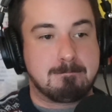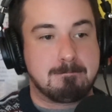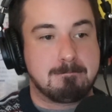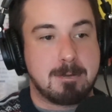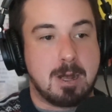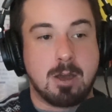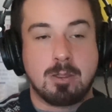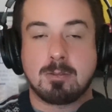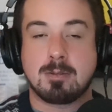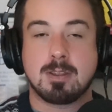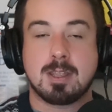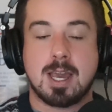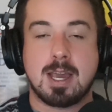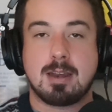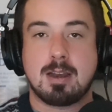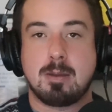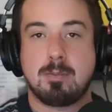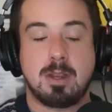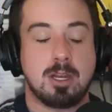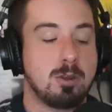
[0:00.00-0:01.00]
other than
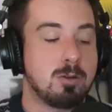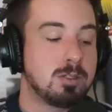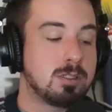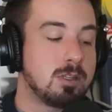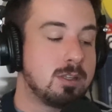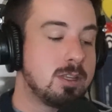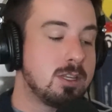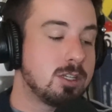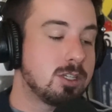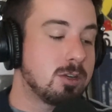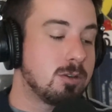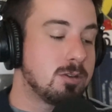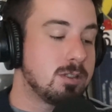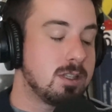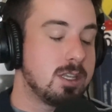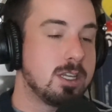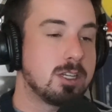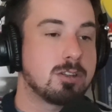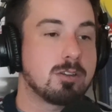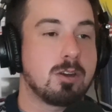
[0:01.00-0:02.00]
that, usually these shows in
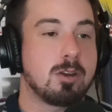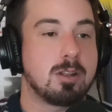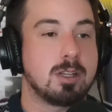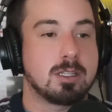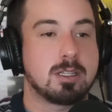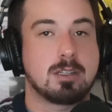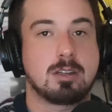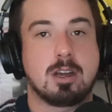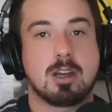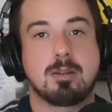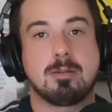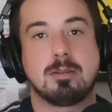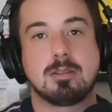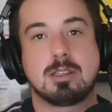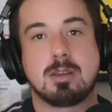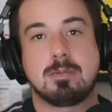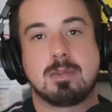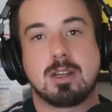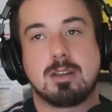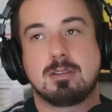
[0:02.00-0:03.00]
the intro, I like to talk about
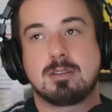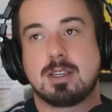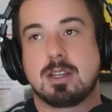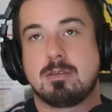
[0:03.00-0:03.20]
something else.